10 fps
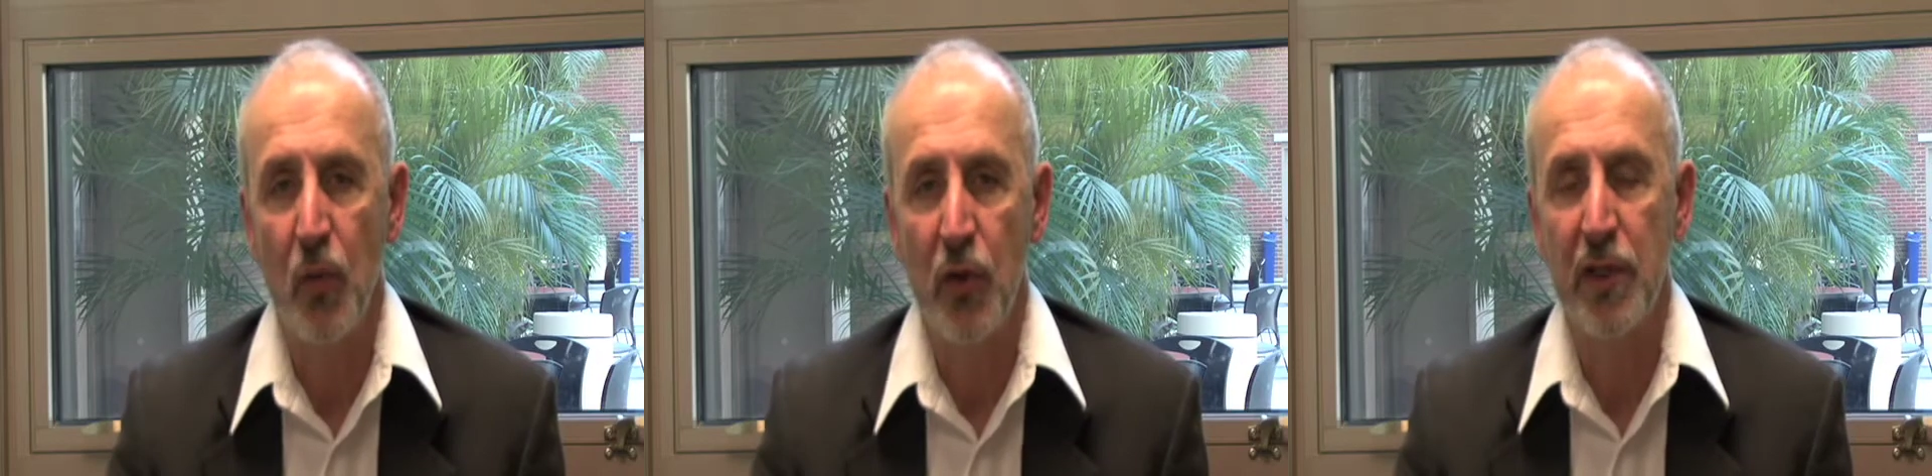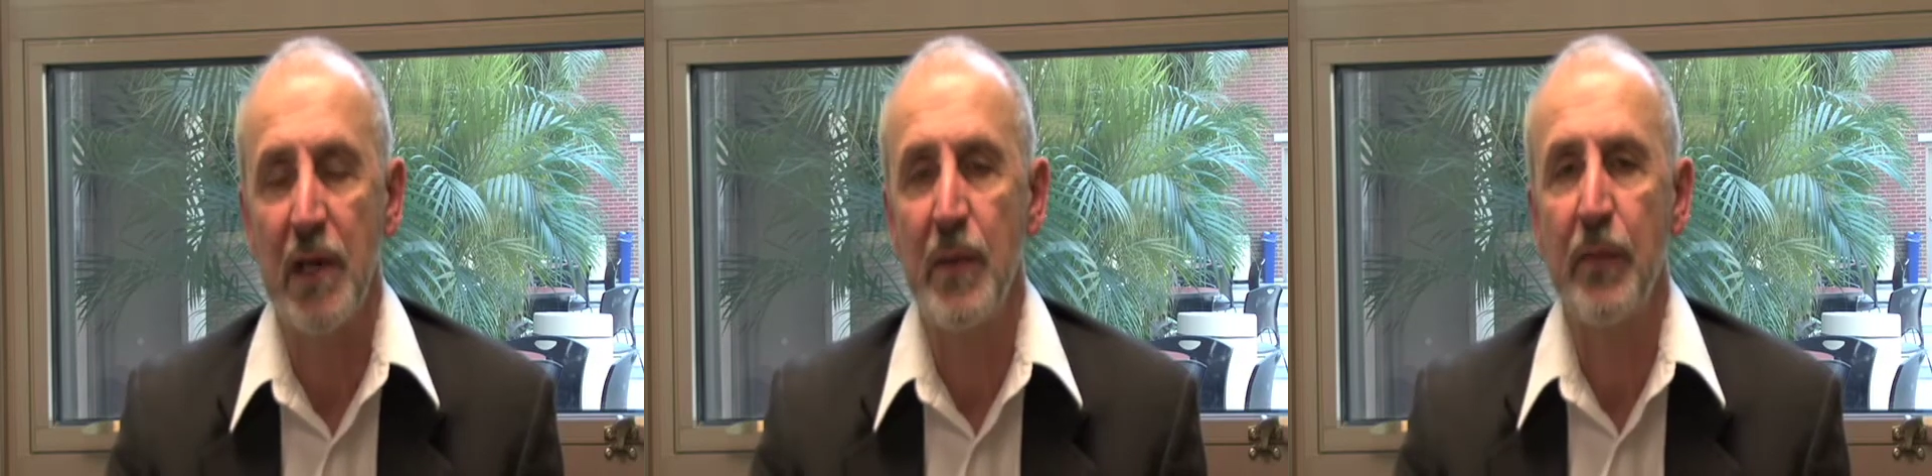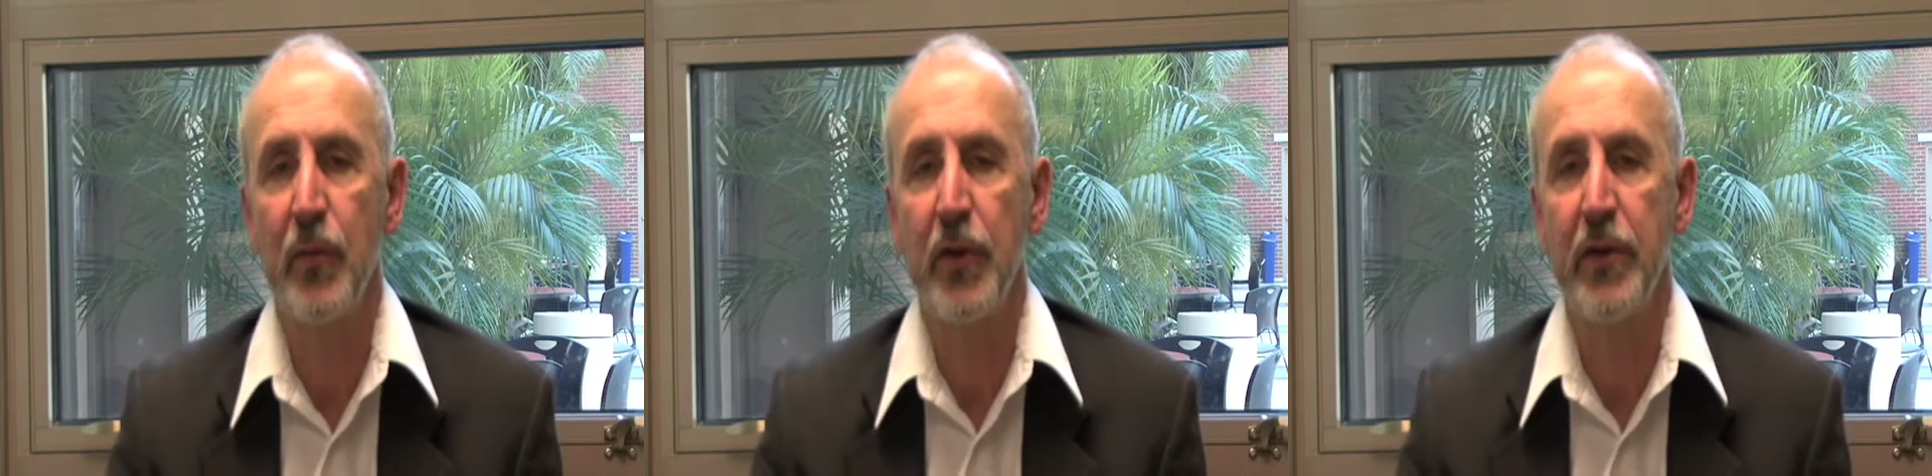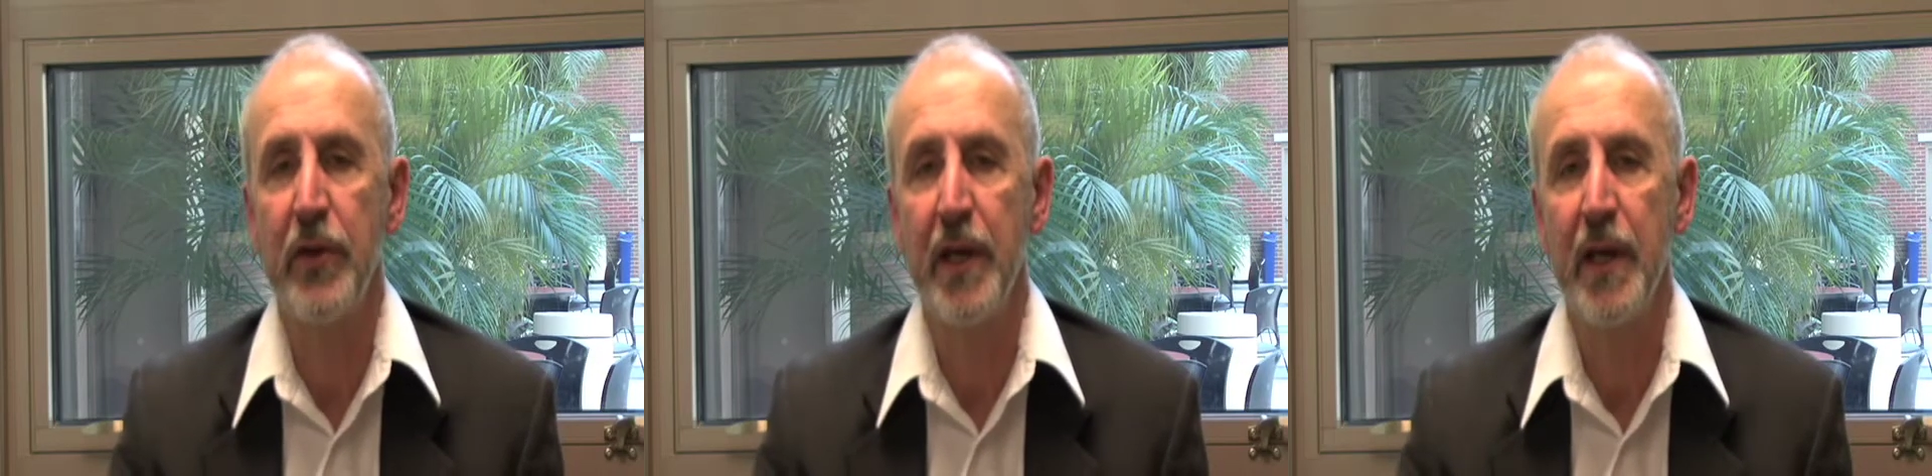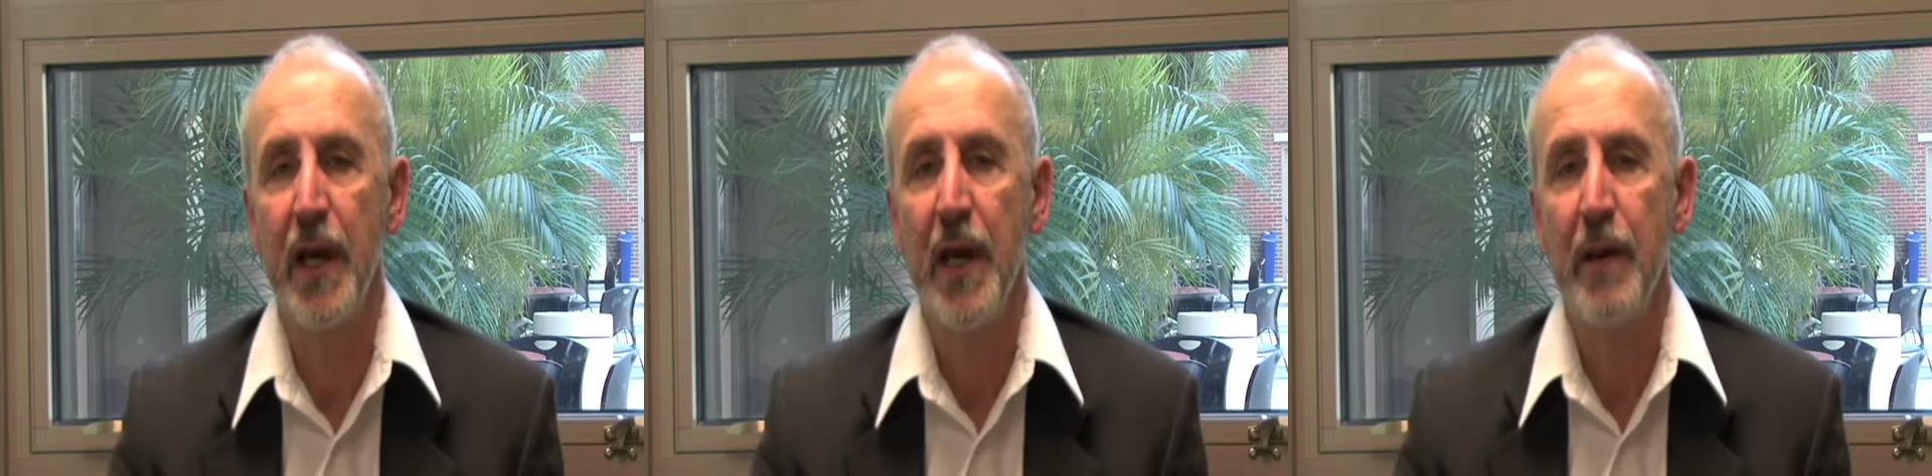Wood, come up with the
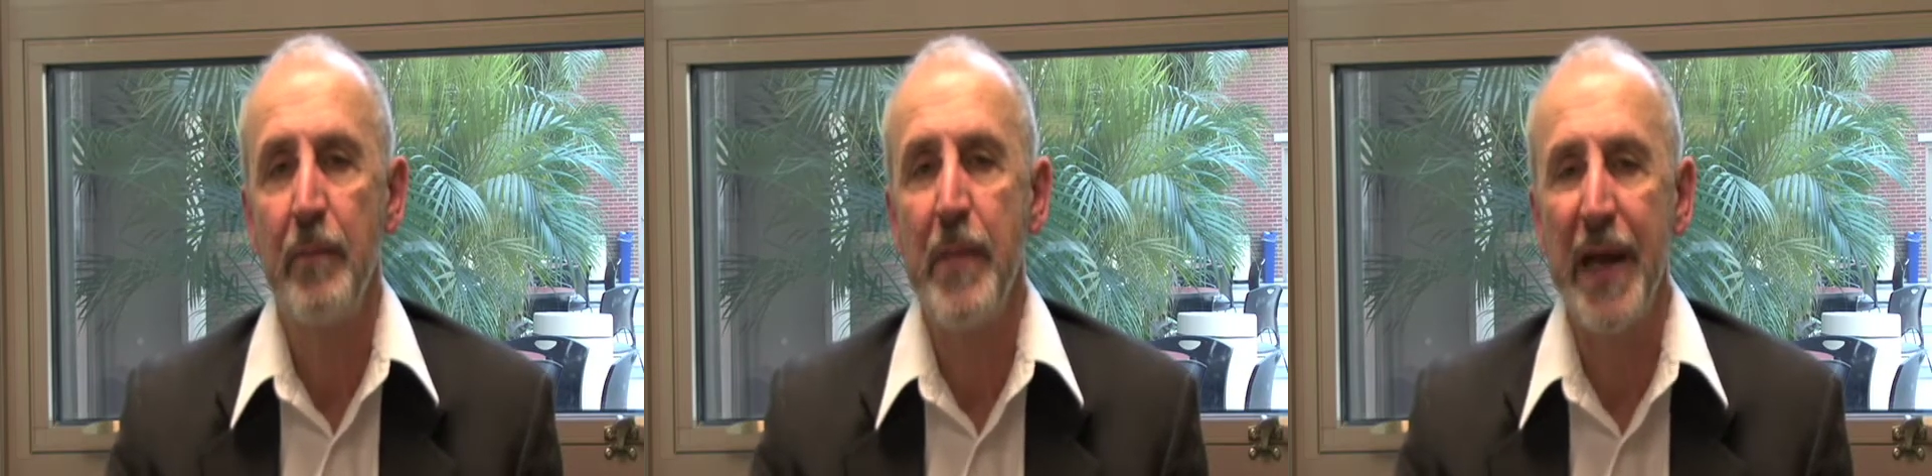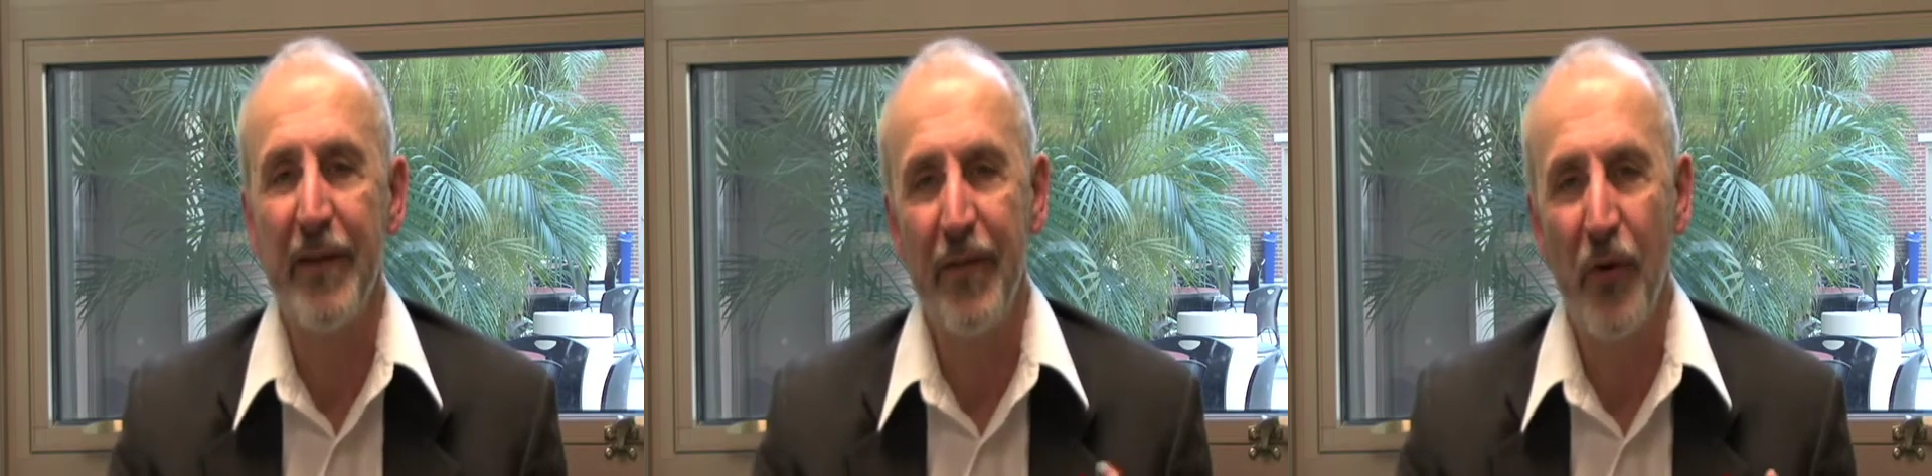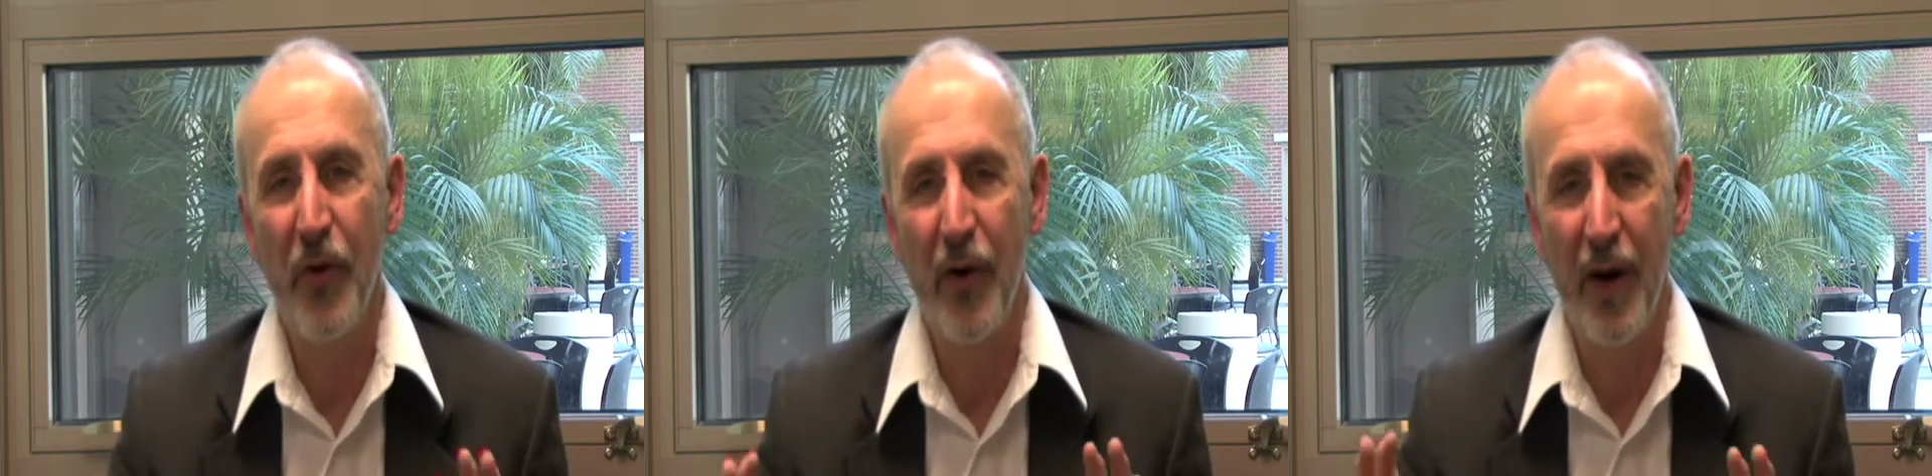metaphor